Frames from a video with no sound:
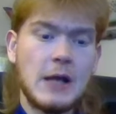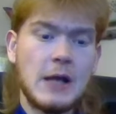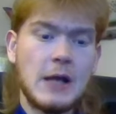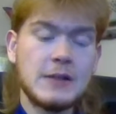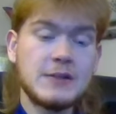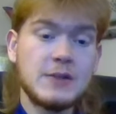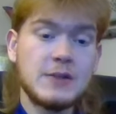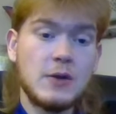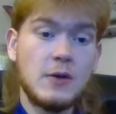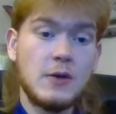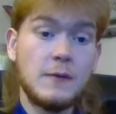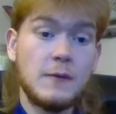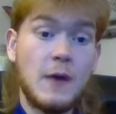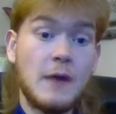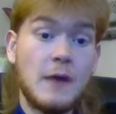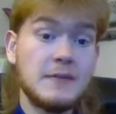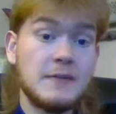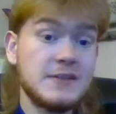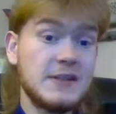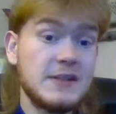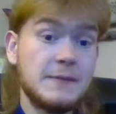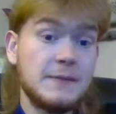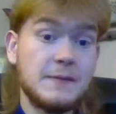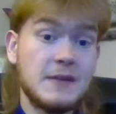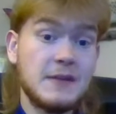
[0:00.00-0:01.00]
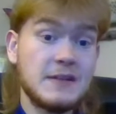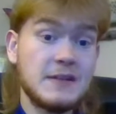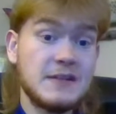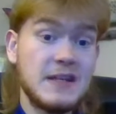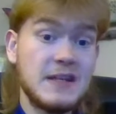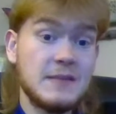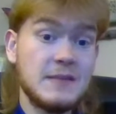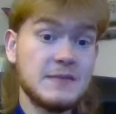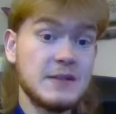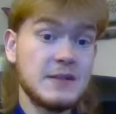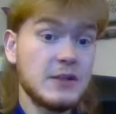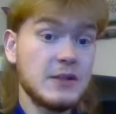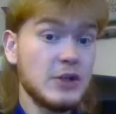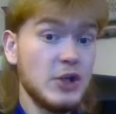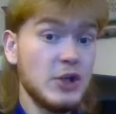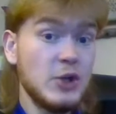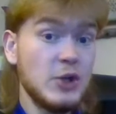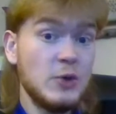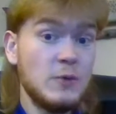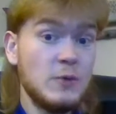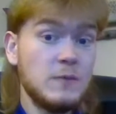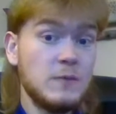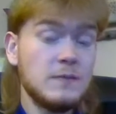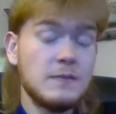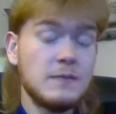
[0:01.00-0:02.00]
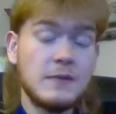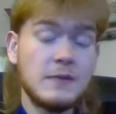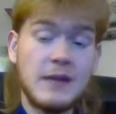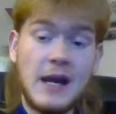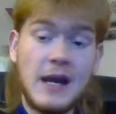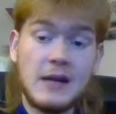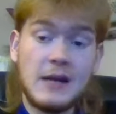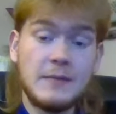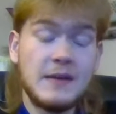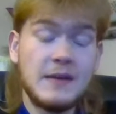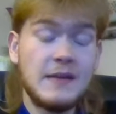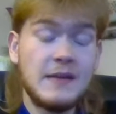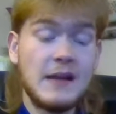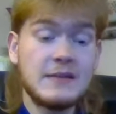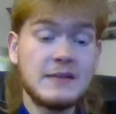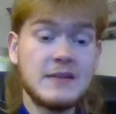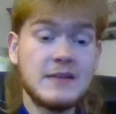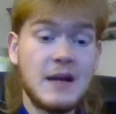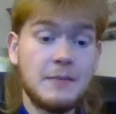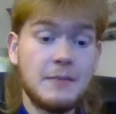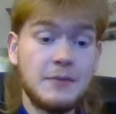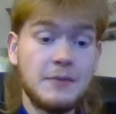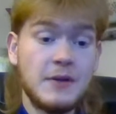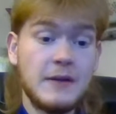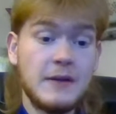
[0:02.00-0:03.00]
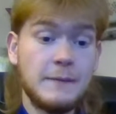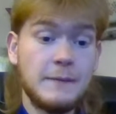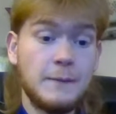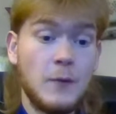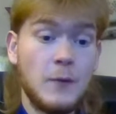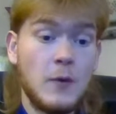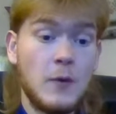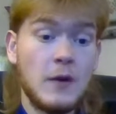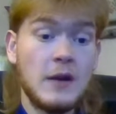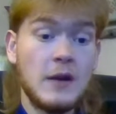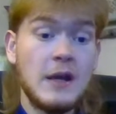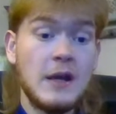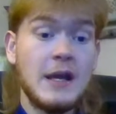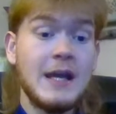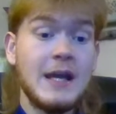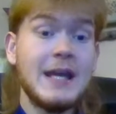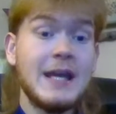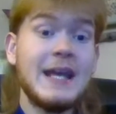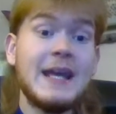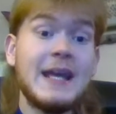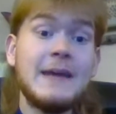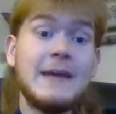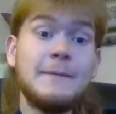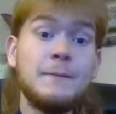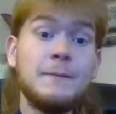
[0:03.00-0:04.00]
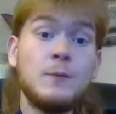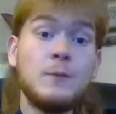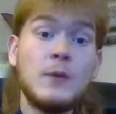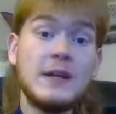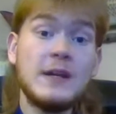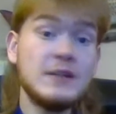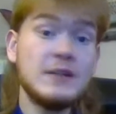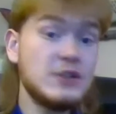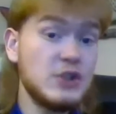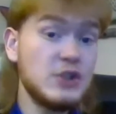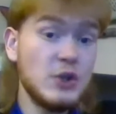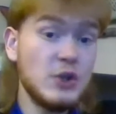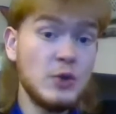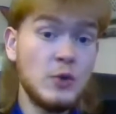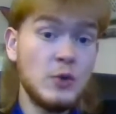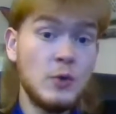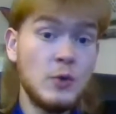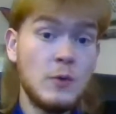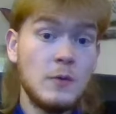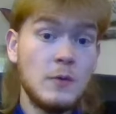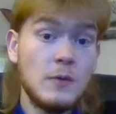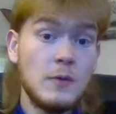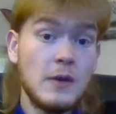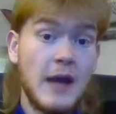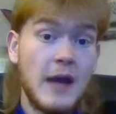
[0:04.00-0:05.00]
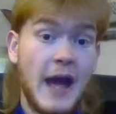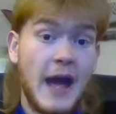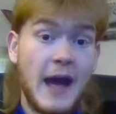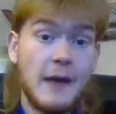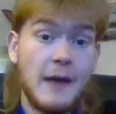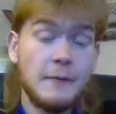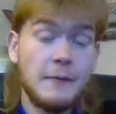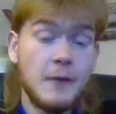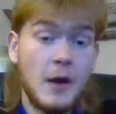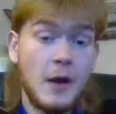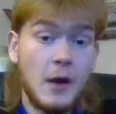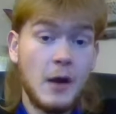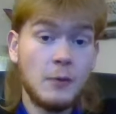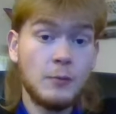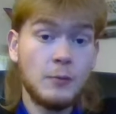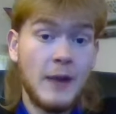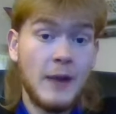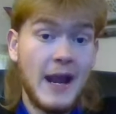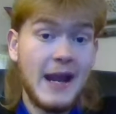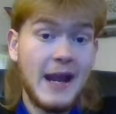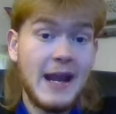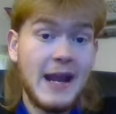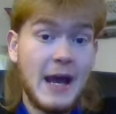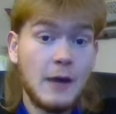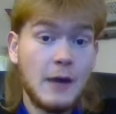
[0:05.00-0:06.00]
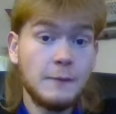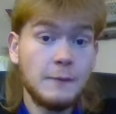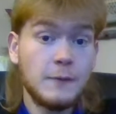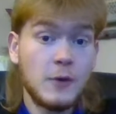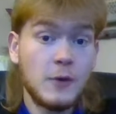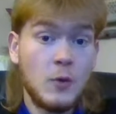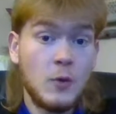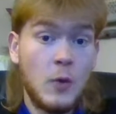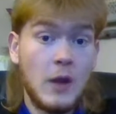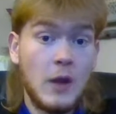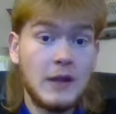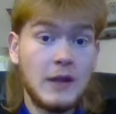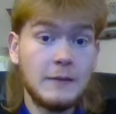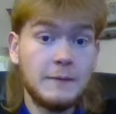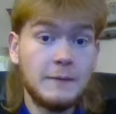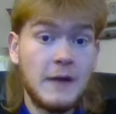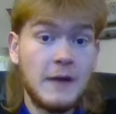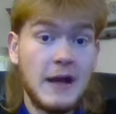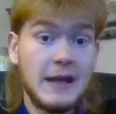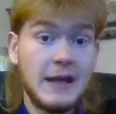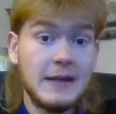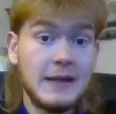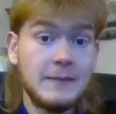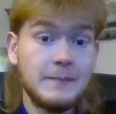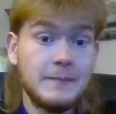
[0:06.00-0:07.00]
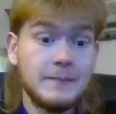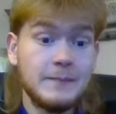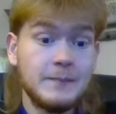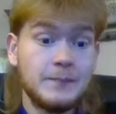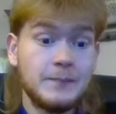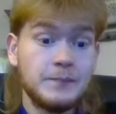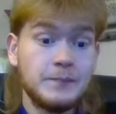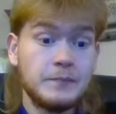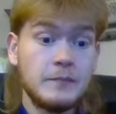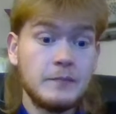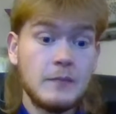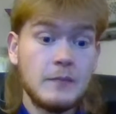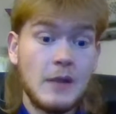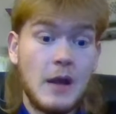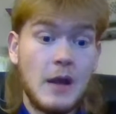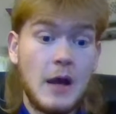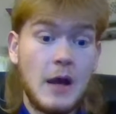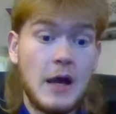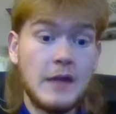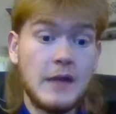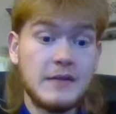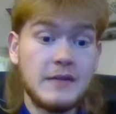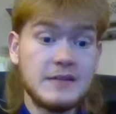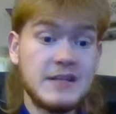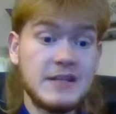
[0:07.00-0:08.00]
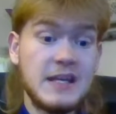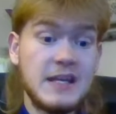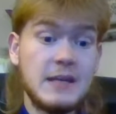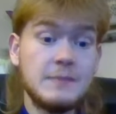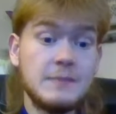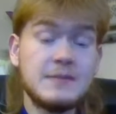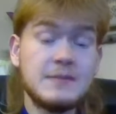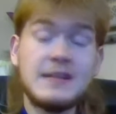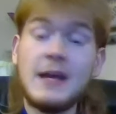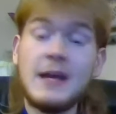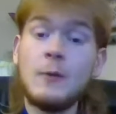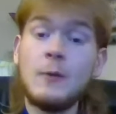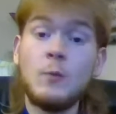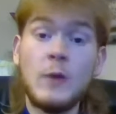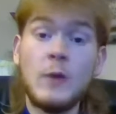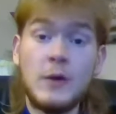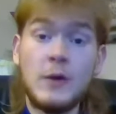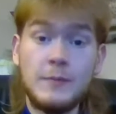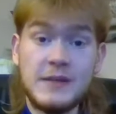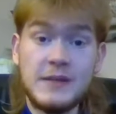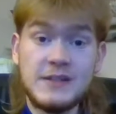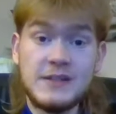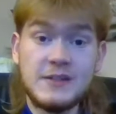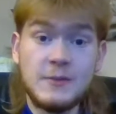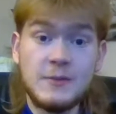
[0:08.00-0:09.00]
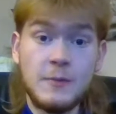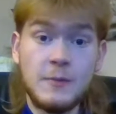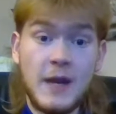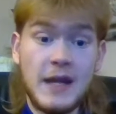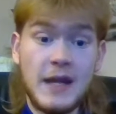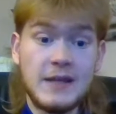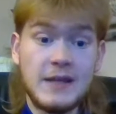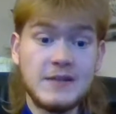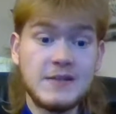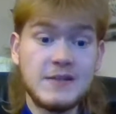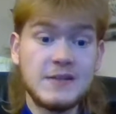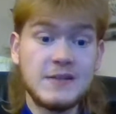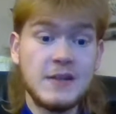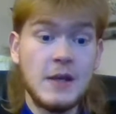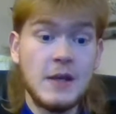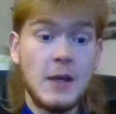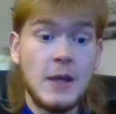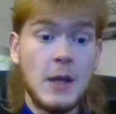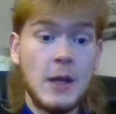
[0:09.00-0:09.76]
So obviously for the teams that are new, got to be in that top 34. If we do have rain out for qualifying, the teams that will miss the race